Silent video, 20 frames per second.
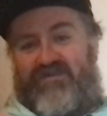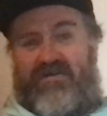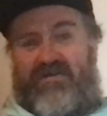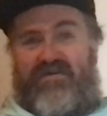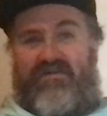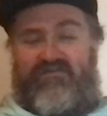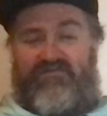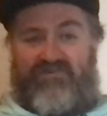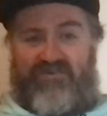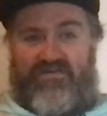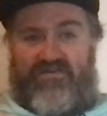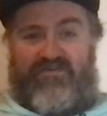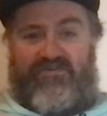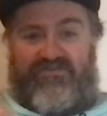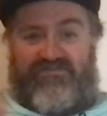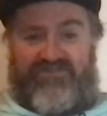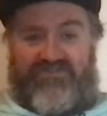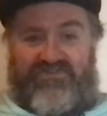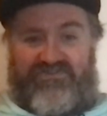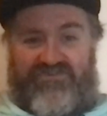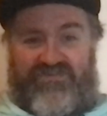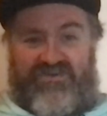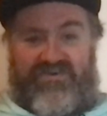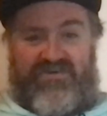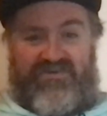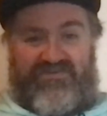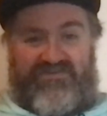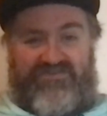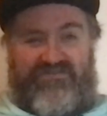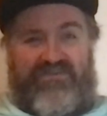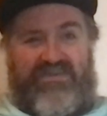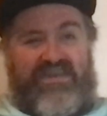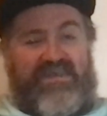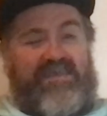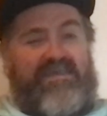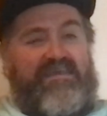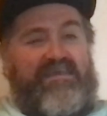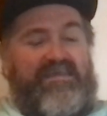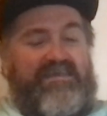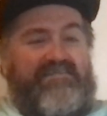of goals to shots
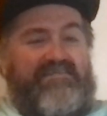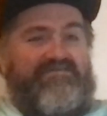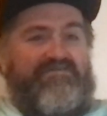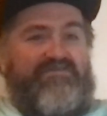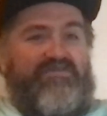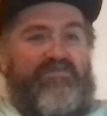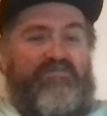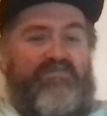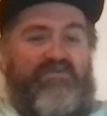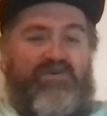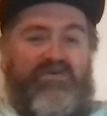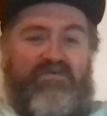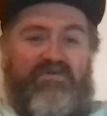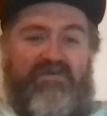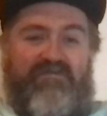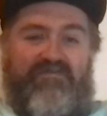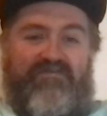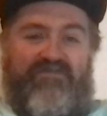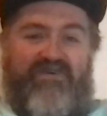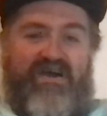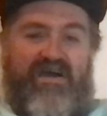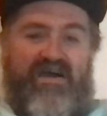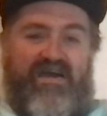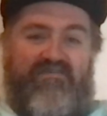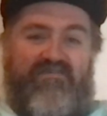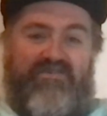is 0.15,